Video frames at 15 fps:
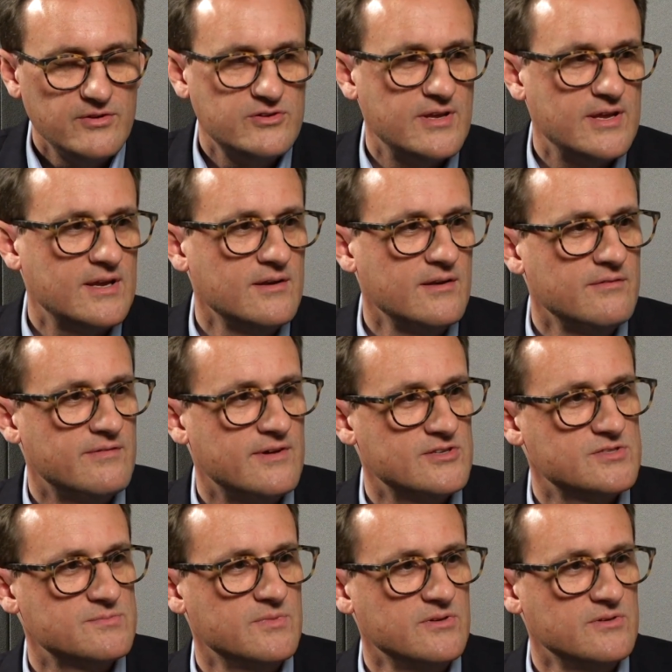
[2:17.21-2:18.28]
take an
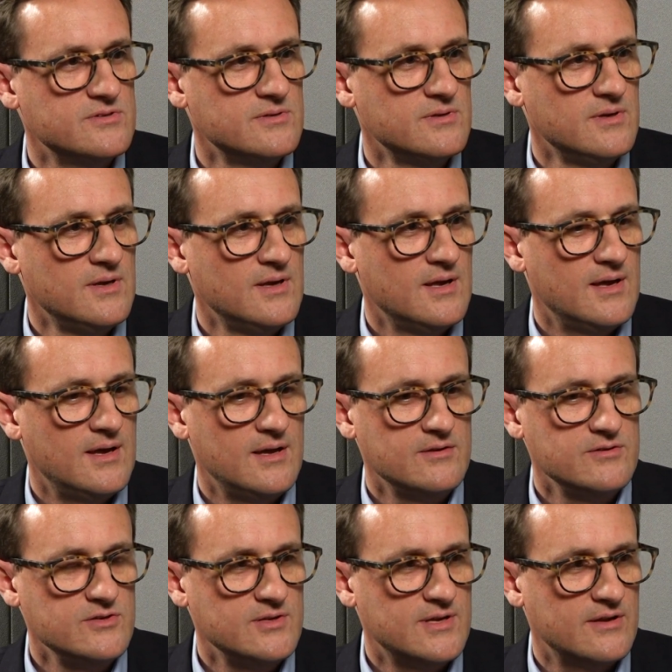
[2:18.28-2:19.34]
investment
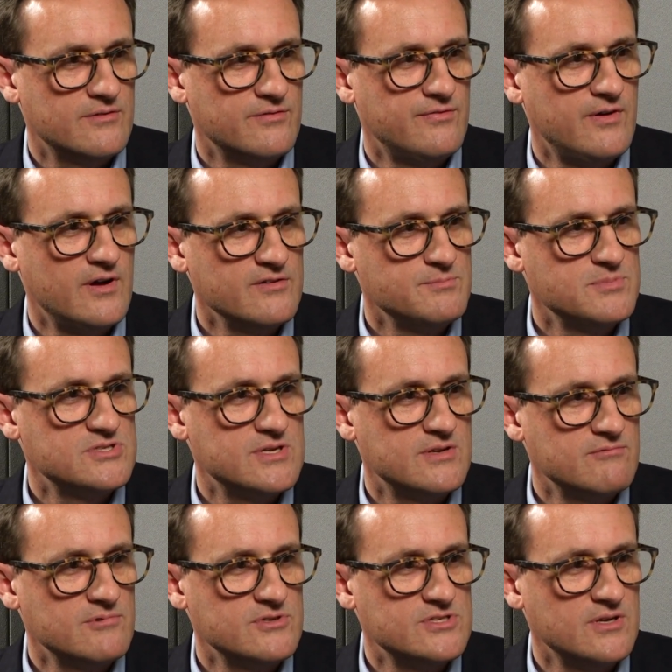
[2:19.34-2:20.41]
and you get a 5%
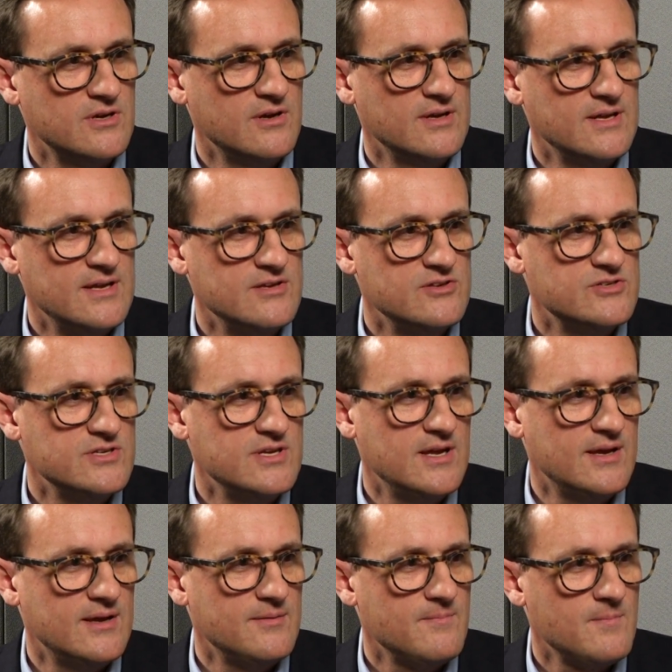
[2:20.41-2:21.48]
return each
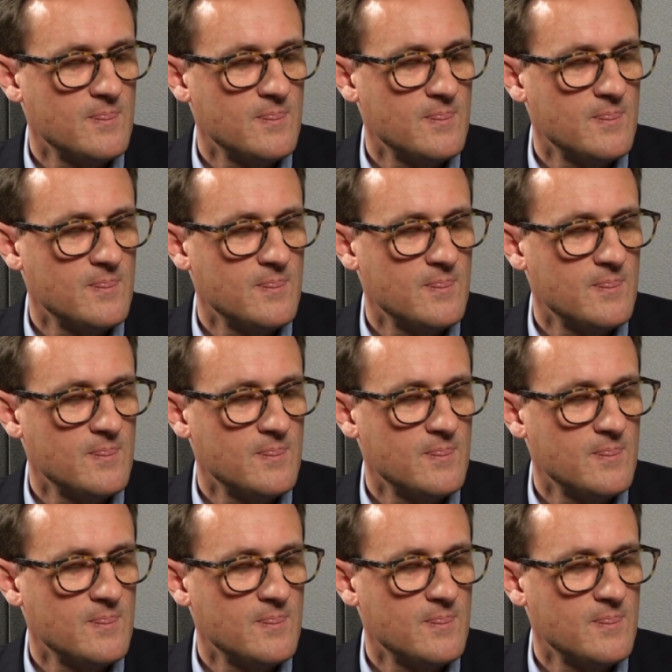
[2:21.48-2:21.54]
year,